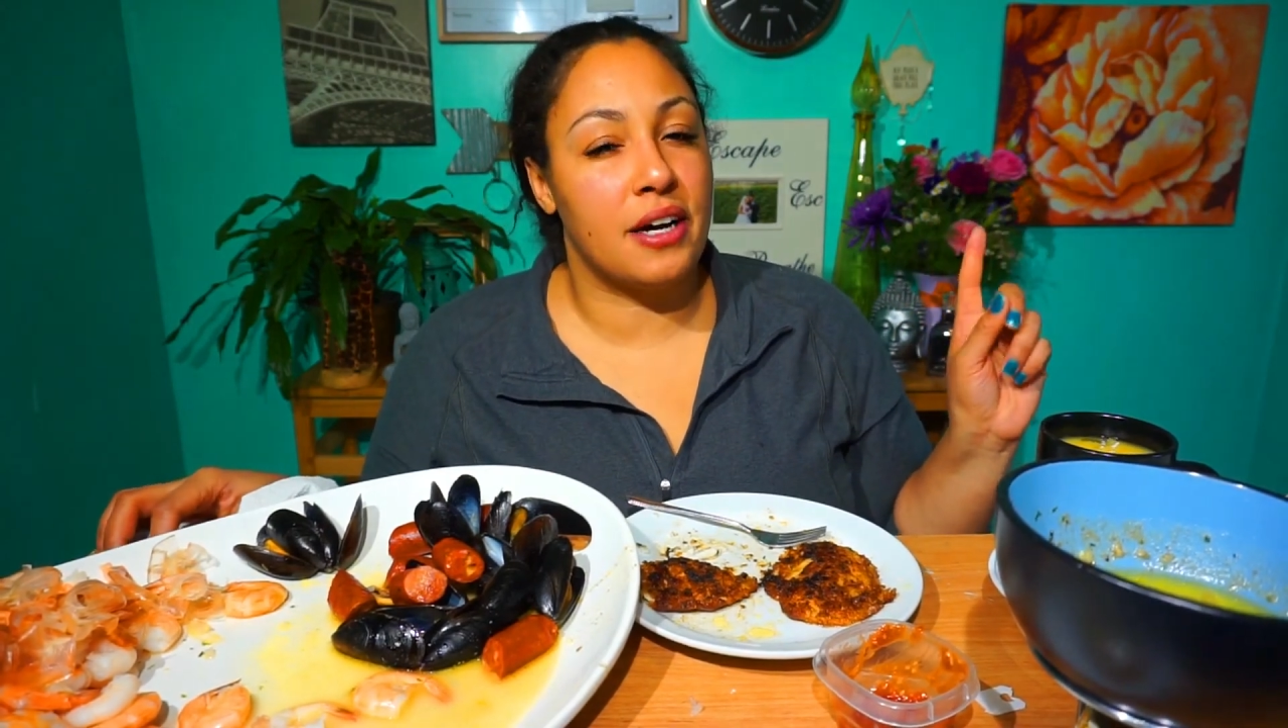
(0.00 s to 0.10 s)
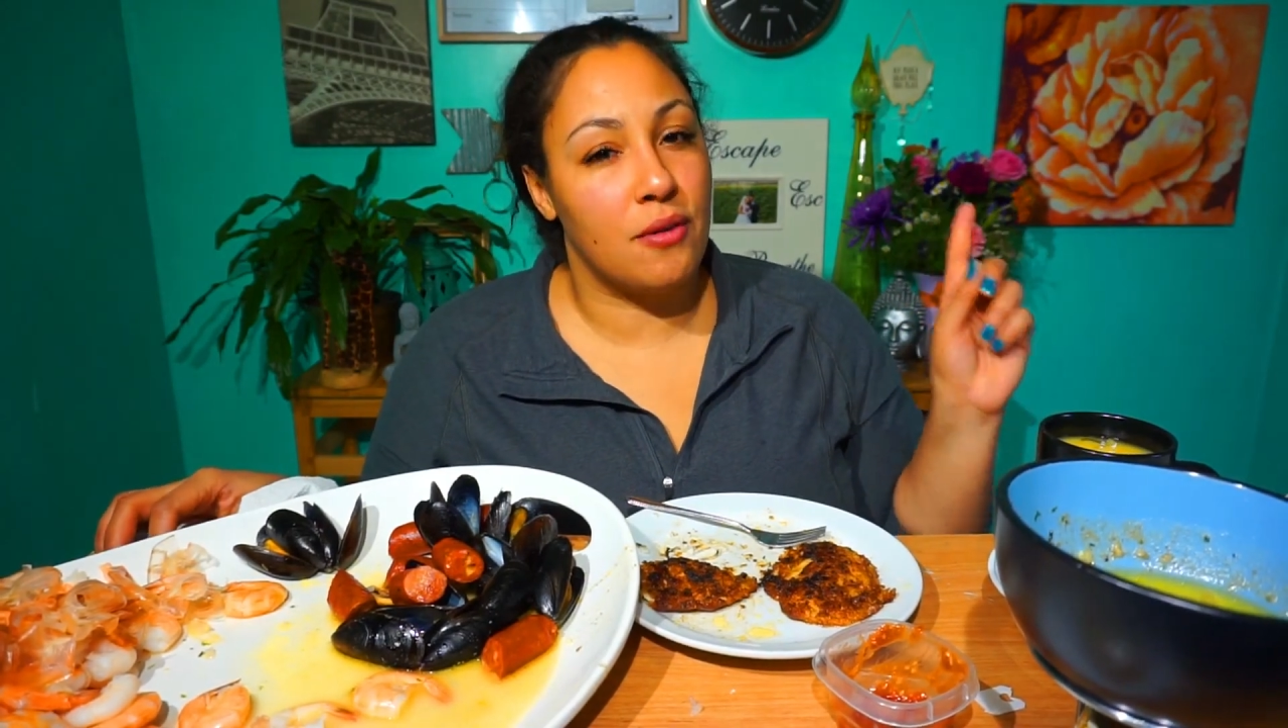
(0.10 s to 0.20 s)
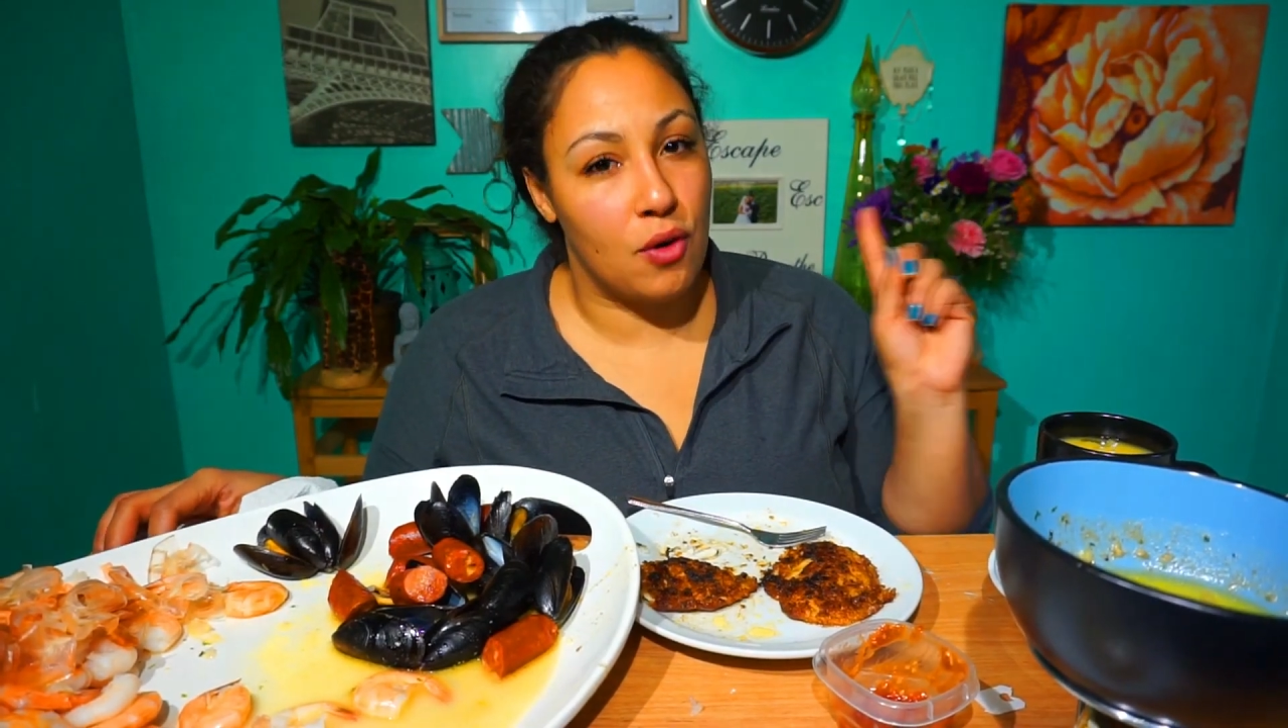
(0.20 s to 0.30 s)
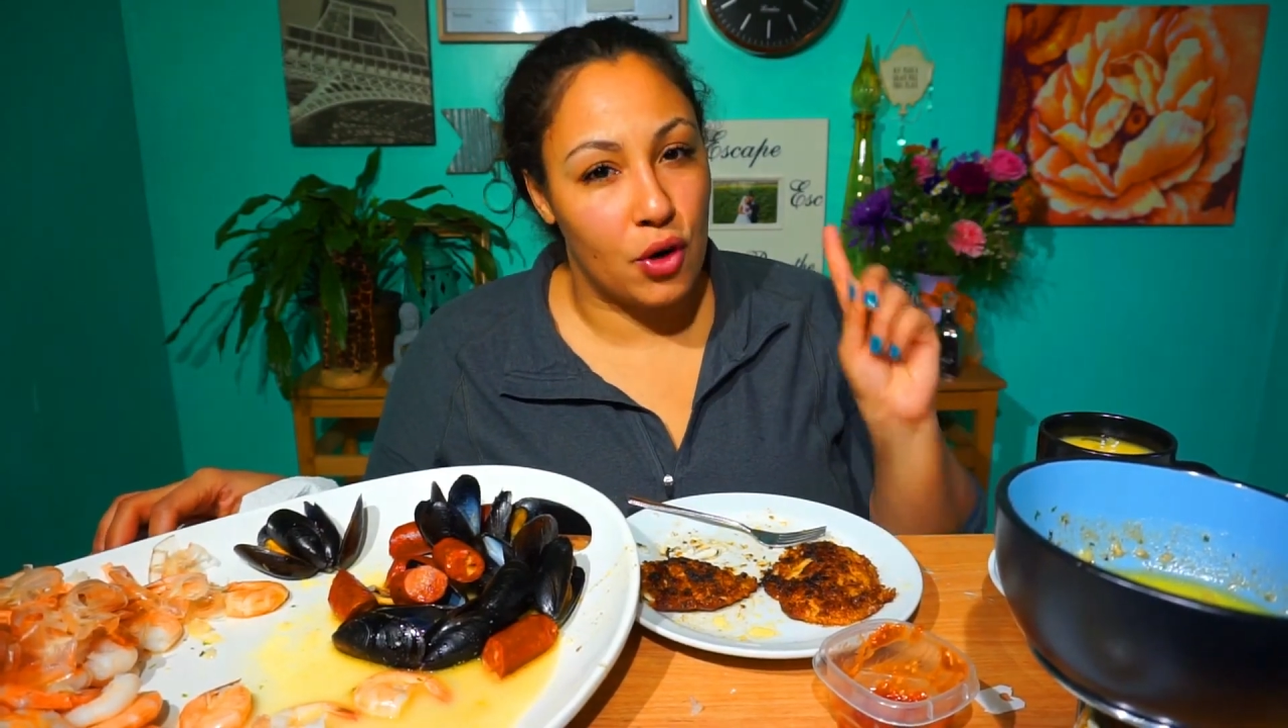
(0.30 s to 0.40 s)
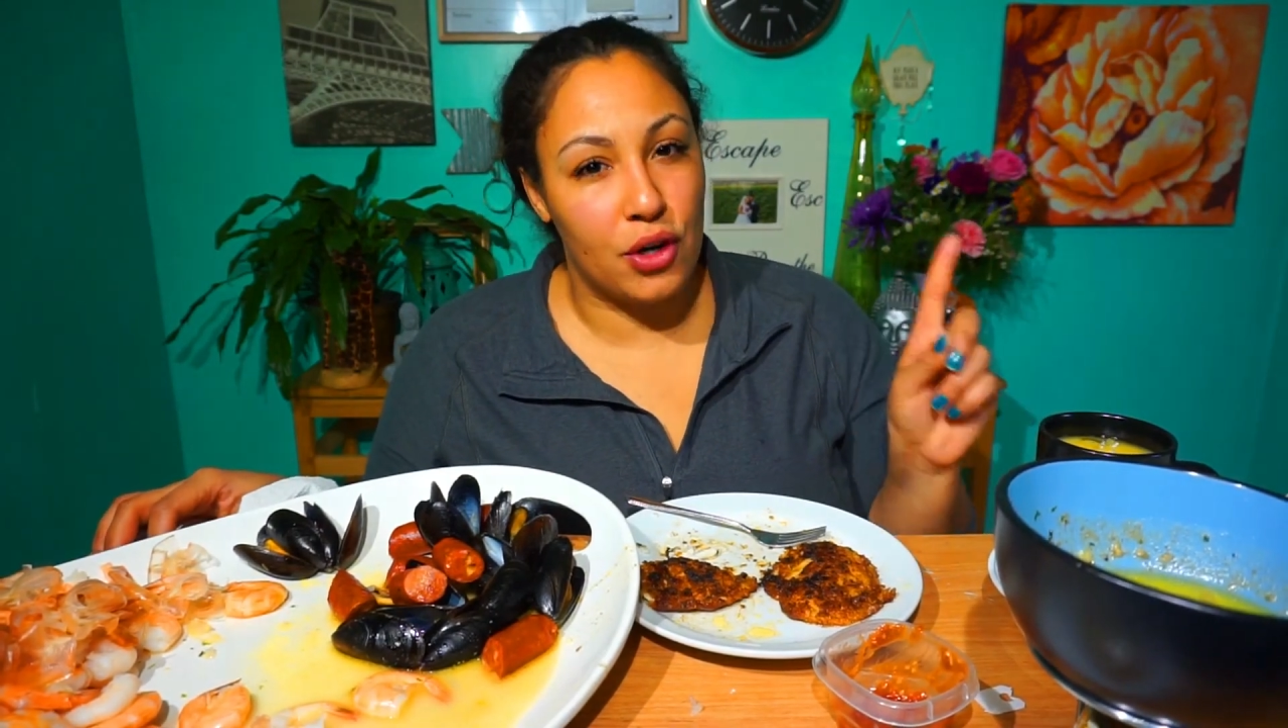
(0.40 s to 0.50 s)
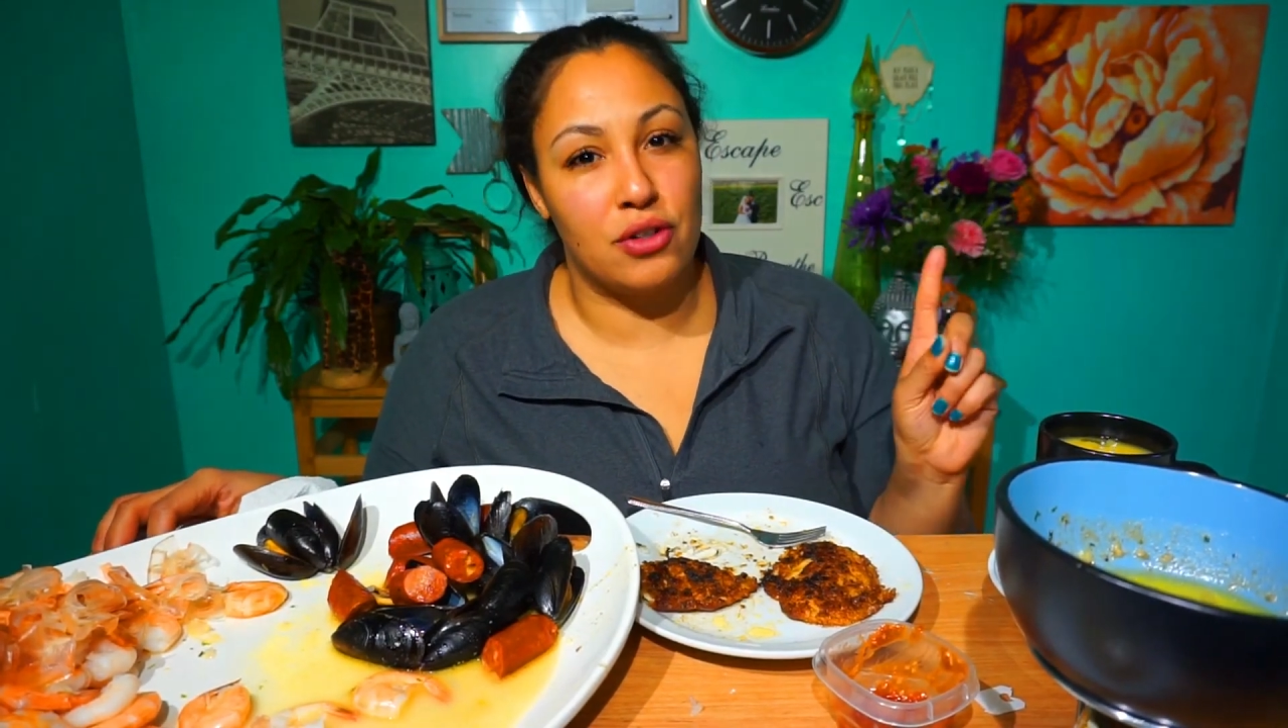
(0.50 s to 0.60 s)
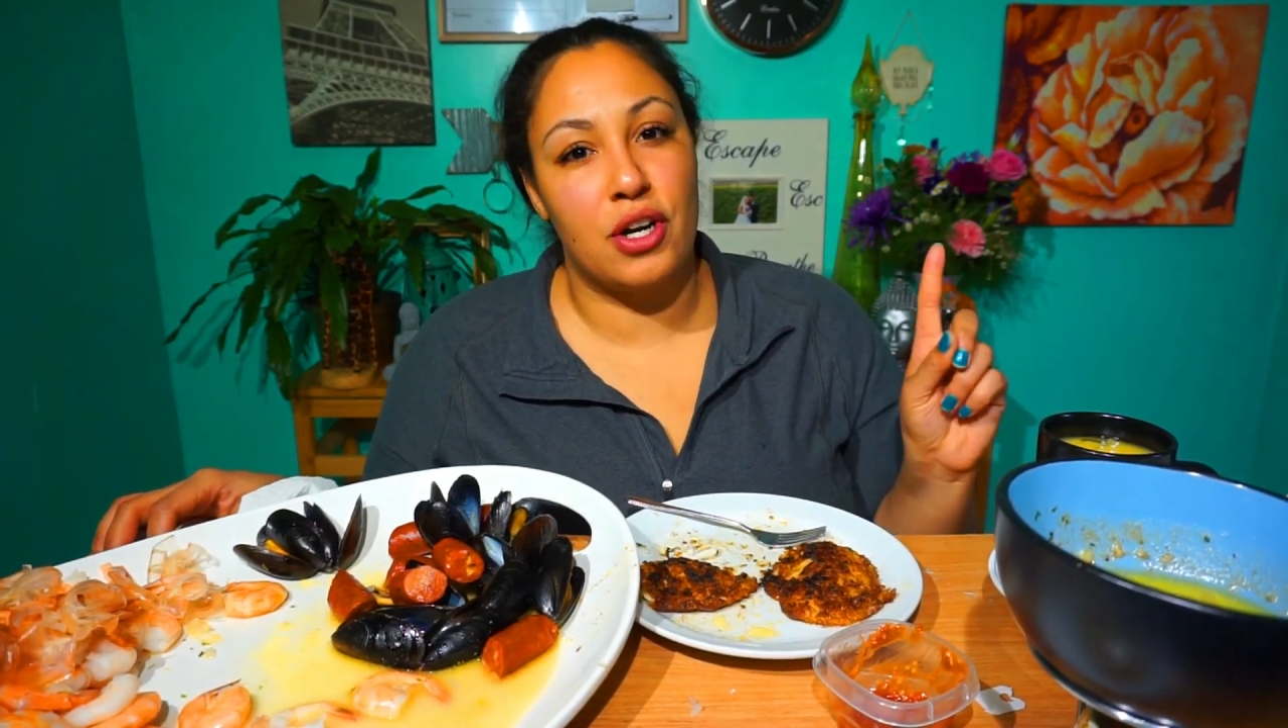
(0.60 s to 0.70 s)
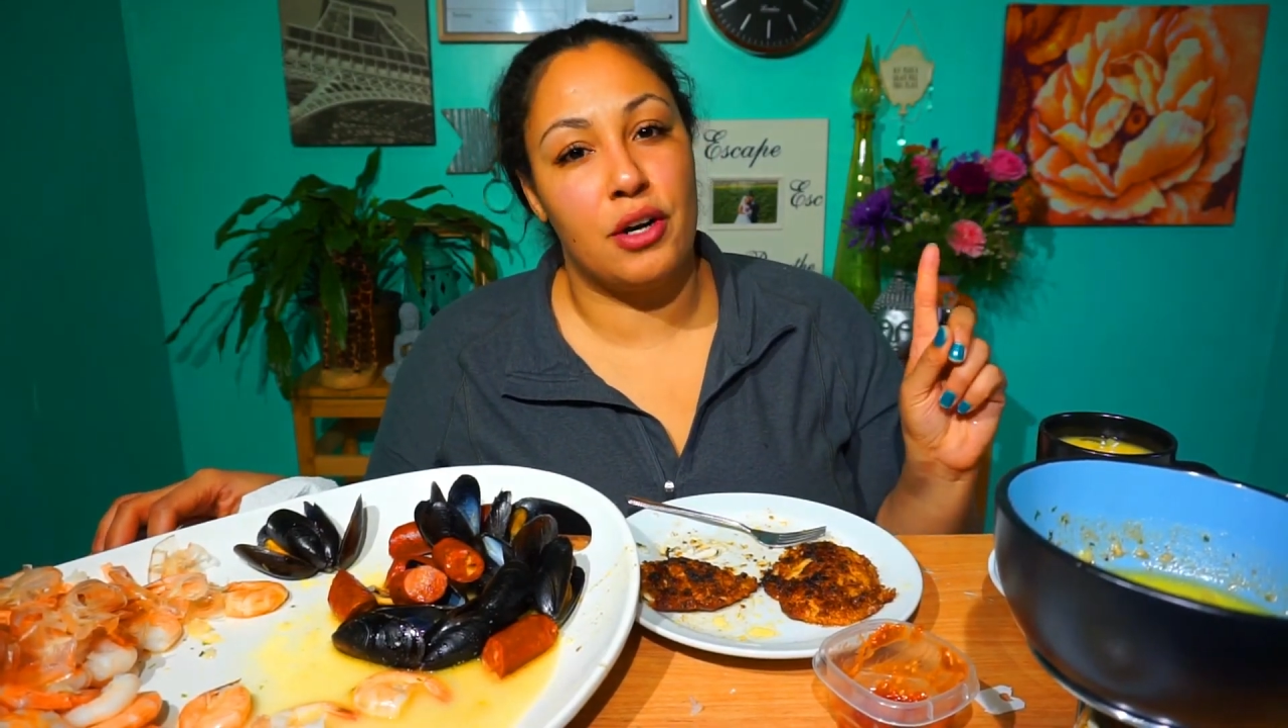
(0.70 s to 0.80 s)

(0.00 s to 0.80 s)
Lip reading: or you're trying to